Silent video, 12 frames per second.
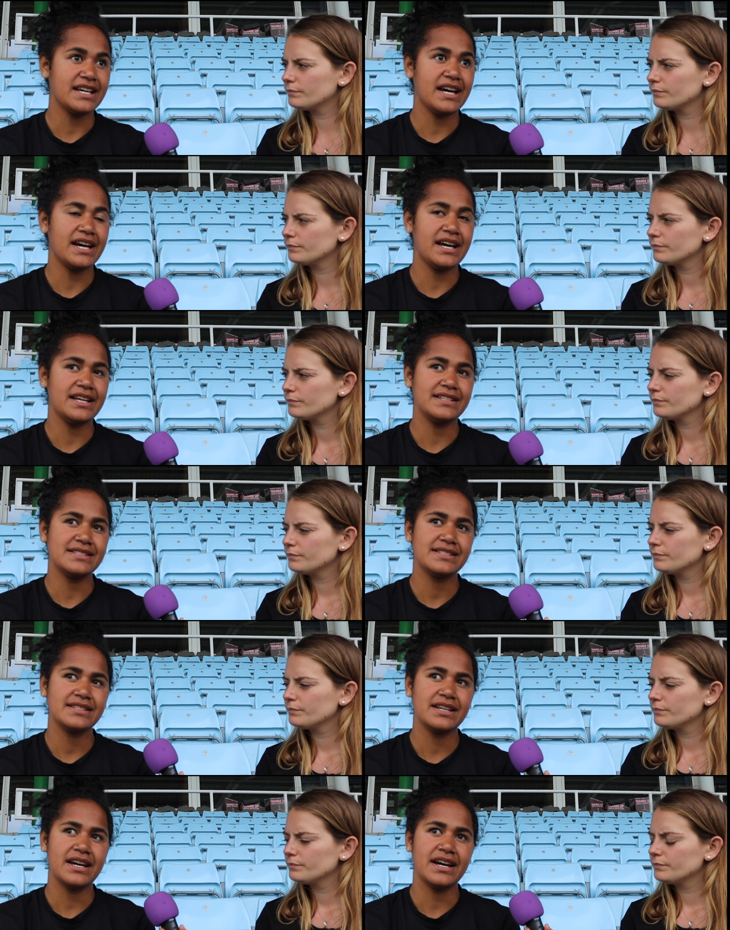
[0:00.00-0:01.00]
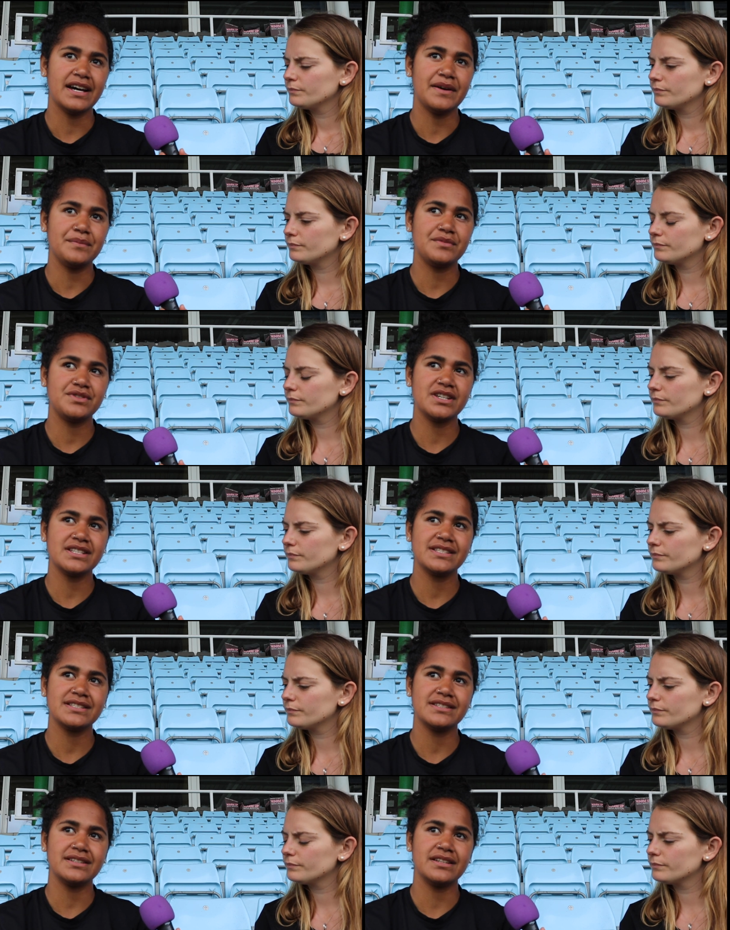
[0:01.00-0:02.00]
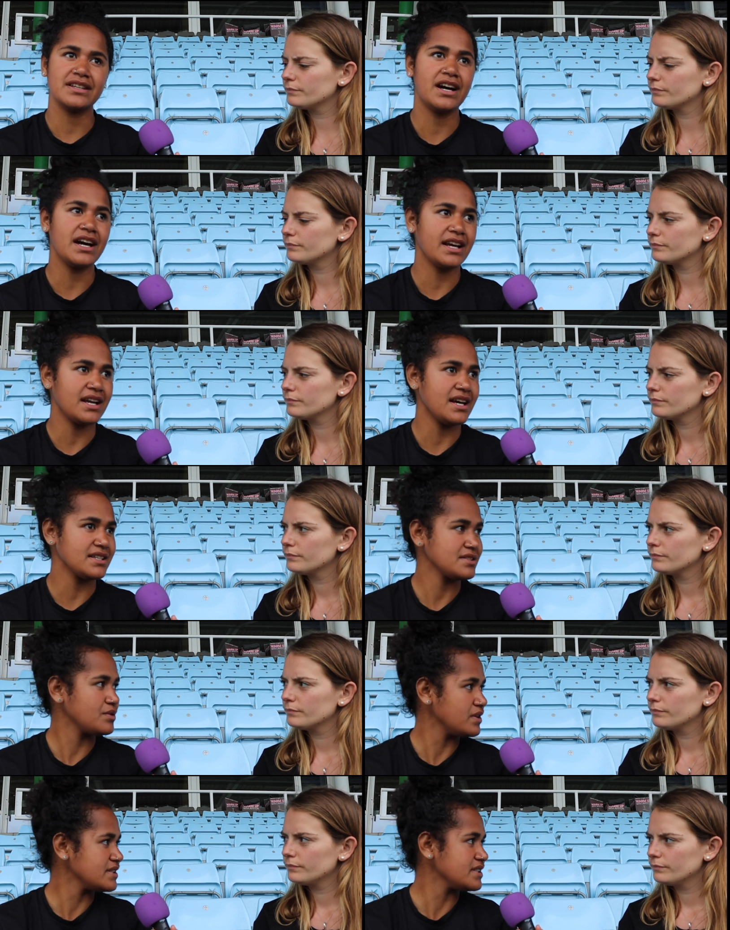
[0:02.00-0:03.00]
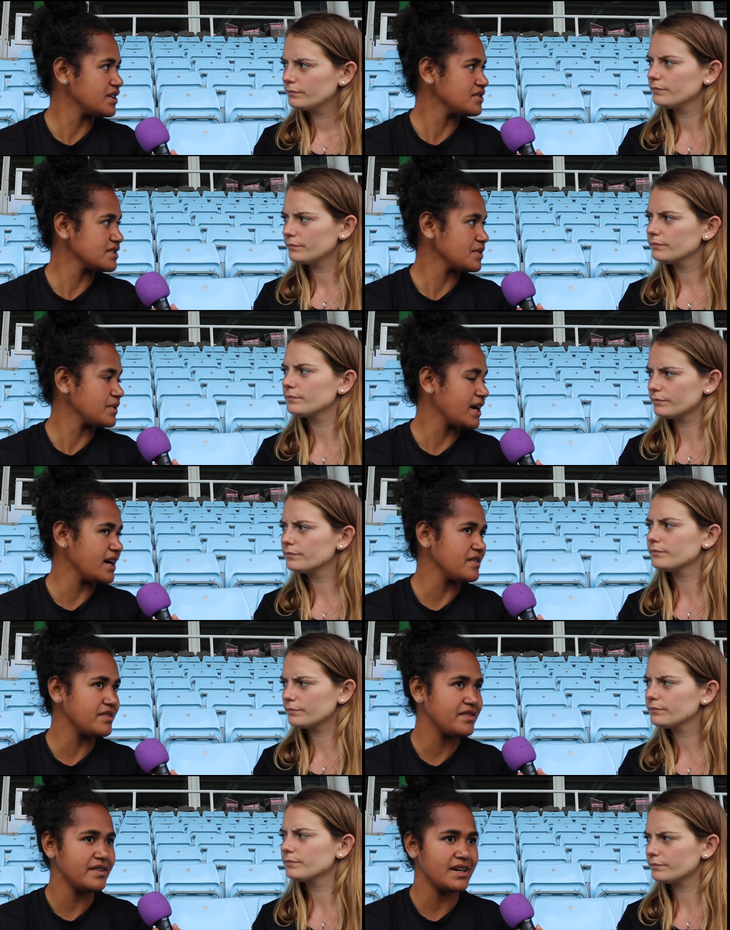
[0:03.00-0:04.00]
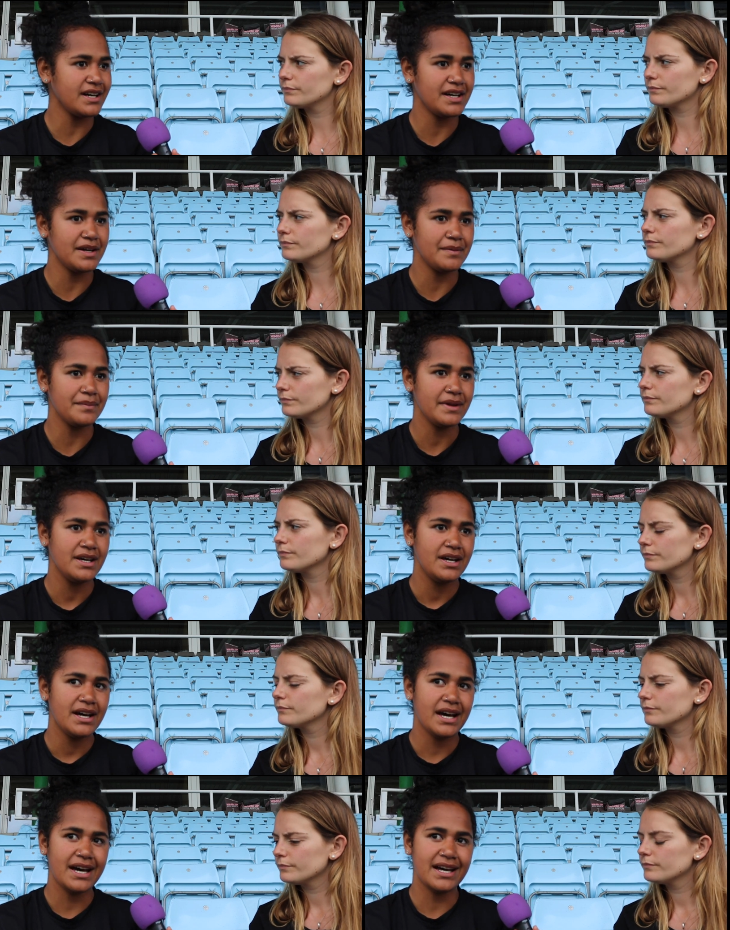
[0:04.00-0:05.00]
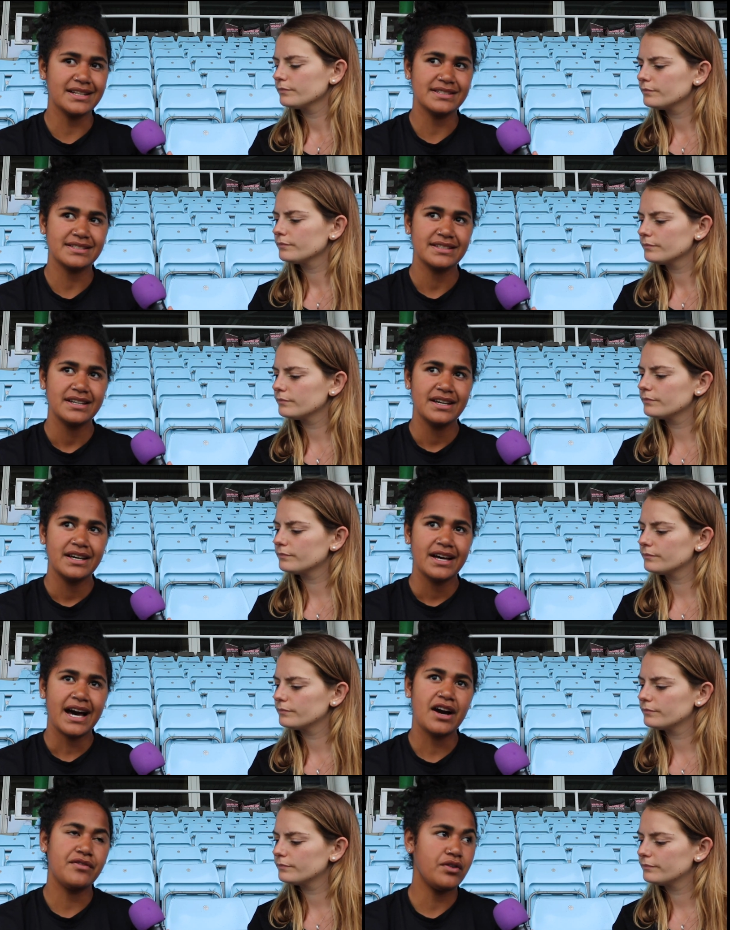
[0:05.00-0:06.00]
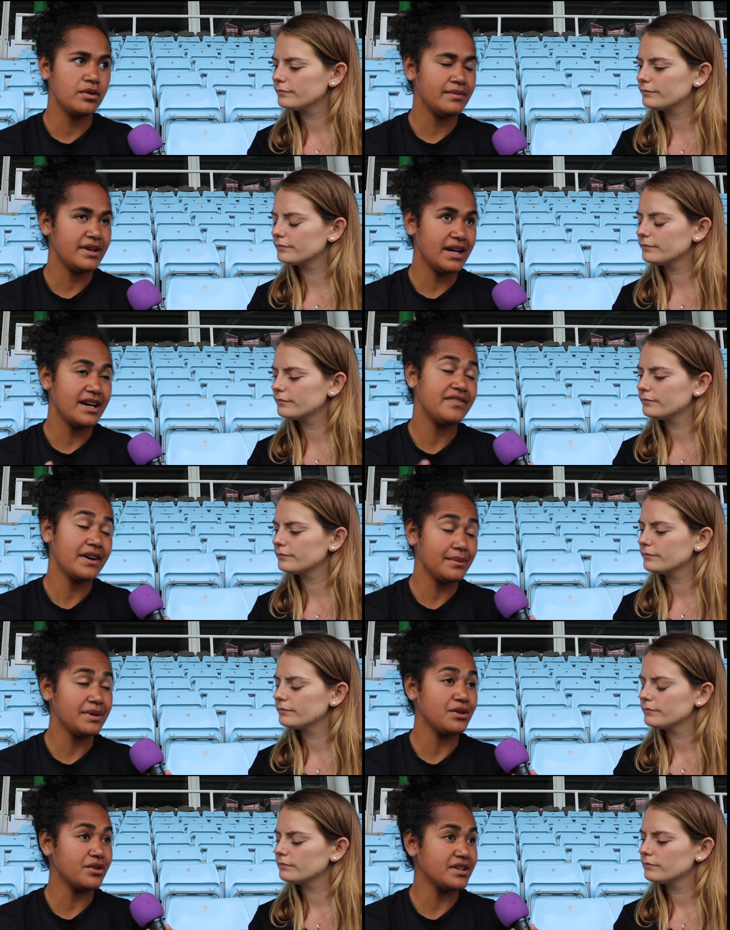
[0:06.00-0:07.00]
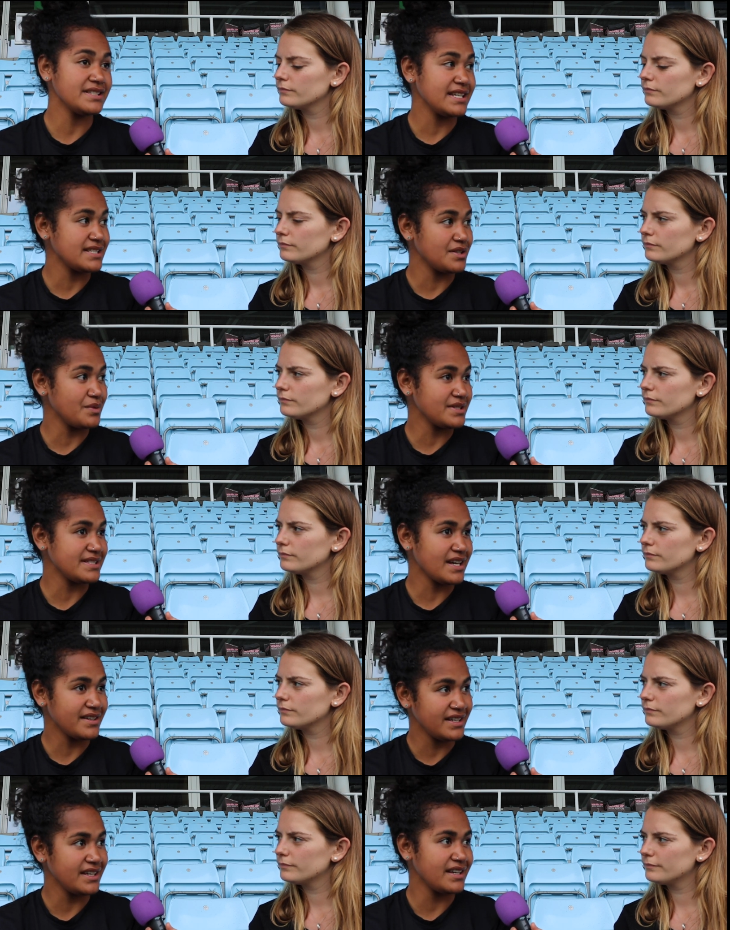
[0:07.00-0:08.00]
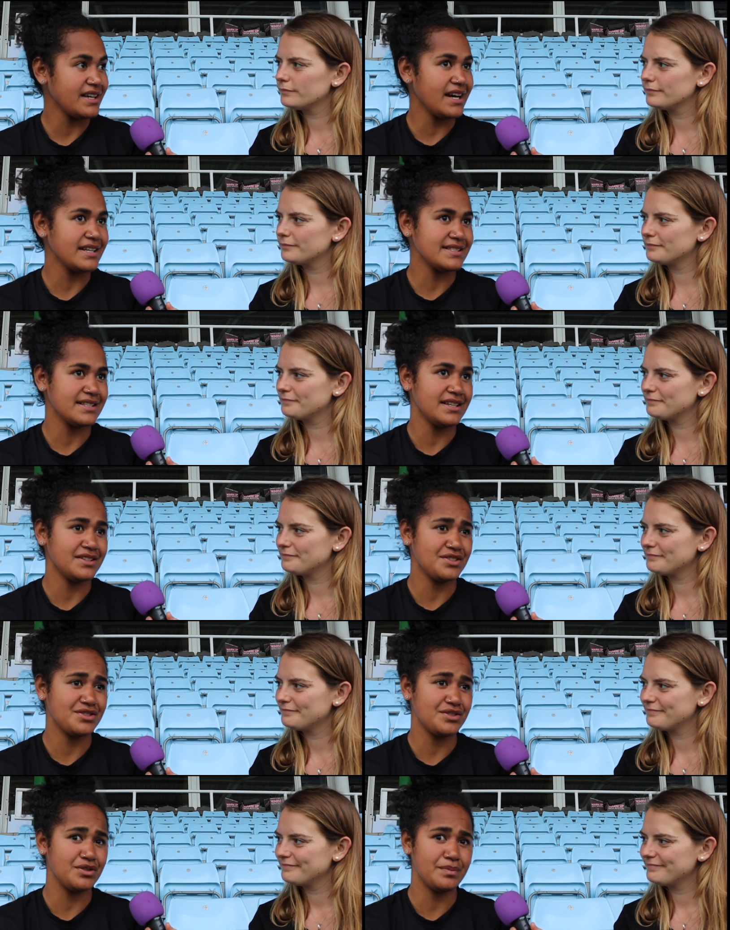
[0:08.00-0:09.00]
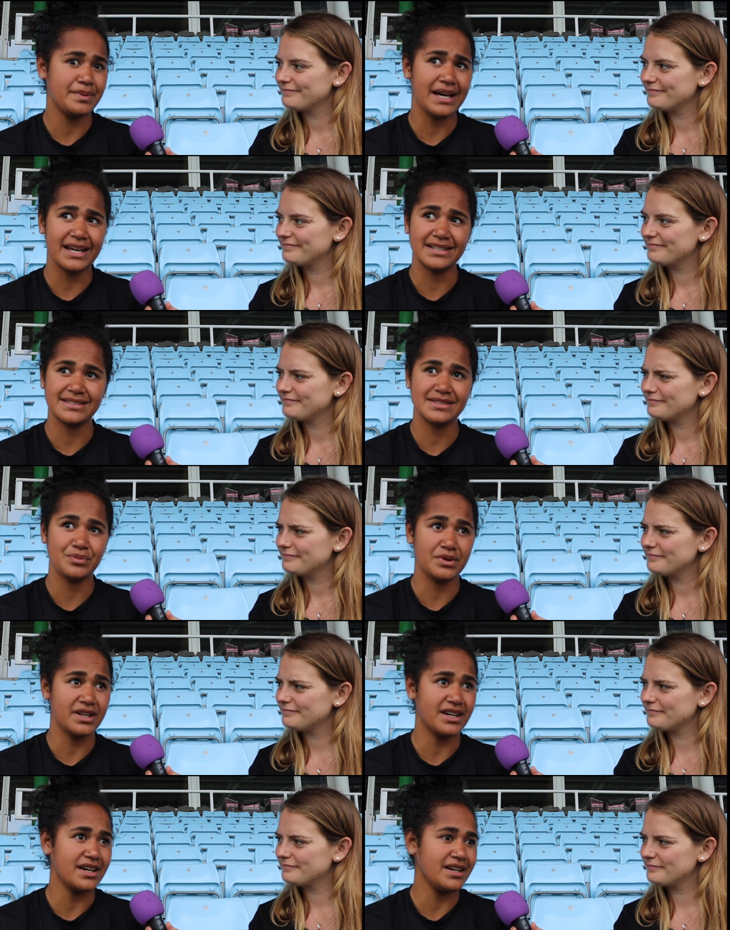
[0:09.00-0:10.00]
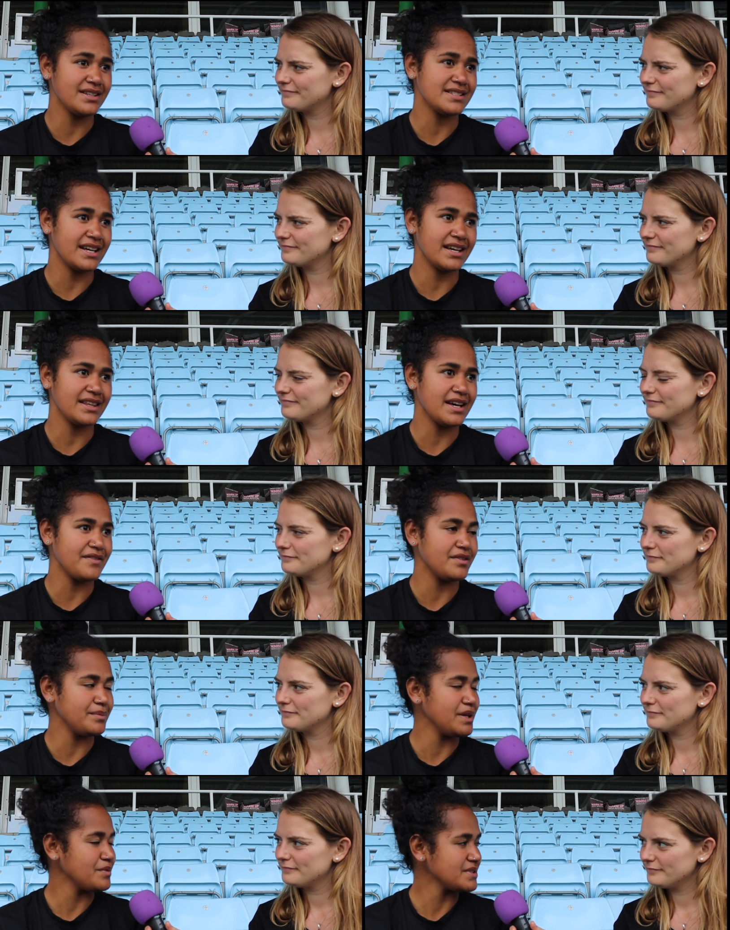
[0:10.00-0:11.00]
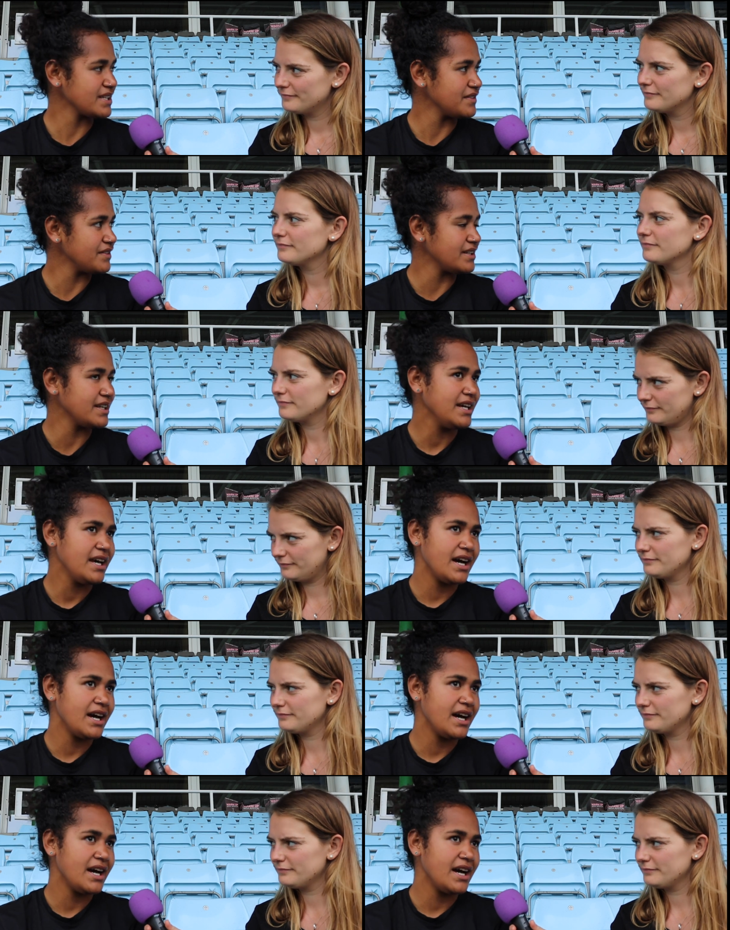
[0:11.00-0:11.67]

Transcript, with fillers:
Speaker 1: and um, just the high class quality coaches that we have um, and how form, uh, family orientated it was down here at uh, the stoop and with the girls like that for me was a given